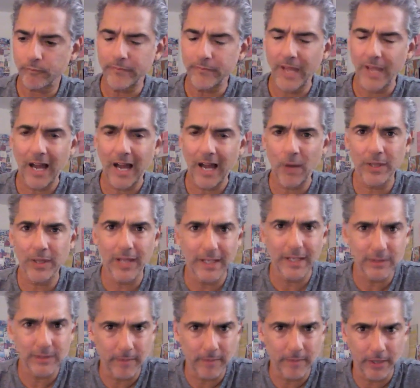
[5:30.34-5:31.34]
how we
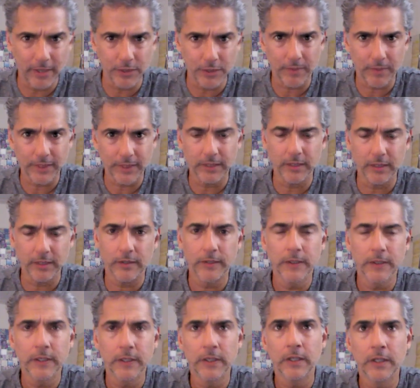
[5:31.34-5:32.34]
like to manage money here.
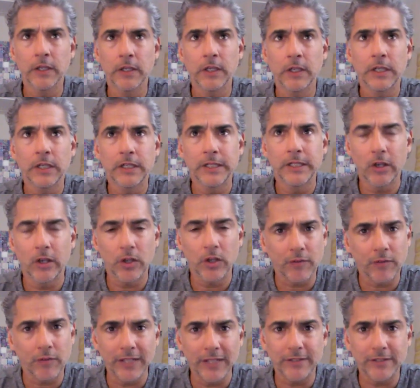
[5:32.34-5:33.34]
Get on
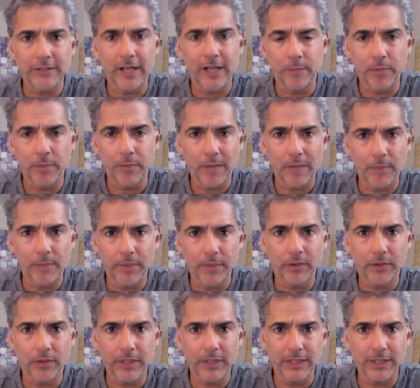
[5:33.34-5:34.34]
the right side of
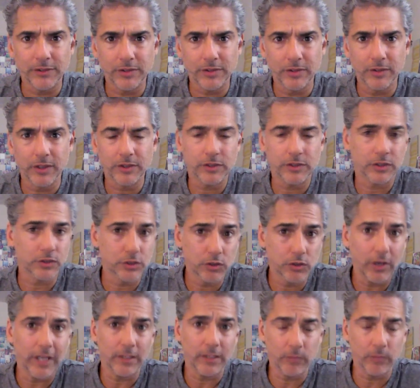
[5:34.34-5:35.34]
probability and statistics.
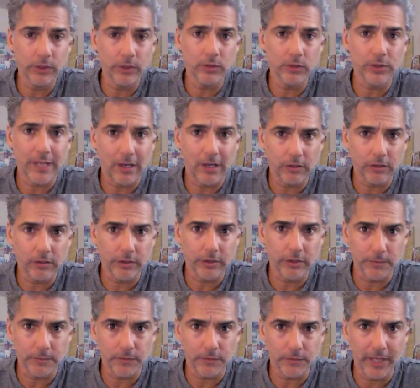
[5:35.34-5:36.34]
Great, we use
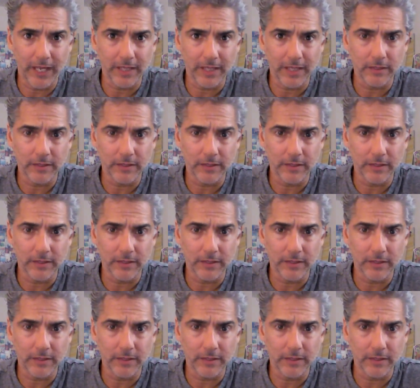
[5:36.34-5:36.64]
algorithms for that.